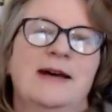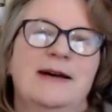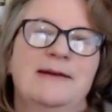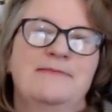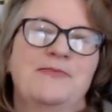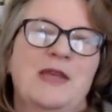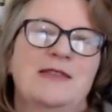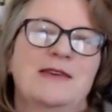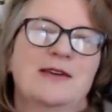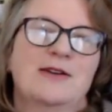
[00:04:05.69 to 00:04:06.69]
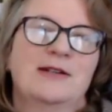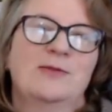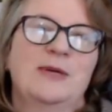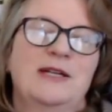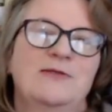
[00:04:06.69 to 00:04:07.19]
I think they're a little
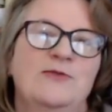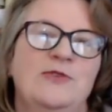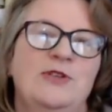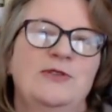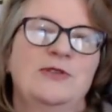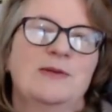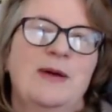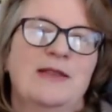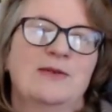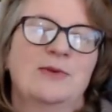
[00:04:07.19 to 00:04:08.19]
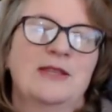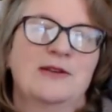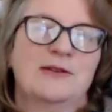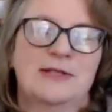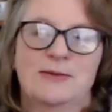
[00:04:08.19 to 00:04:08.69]
bit confused about the
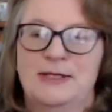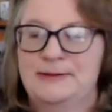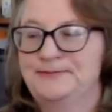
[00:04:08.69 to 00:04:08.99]
weather as well.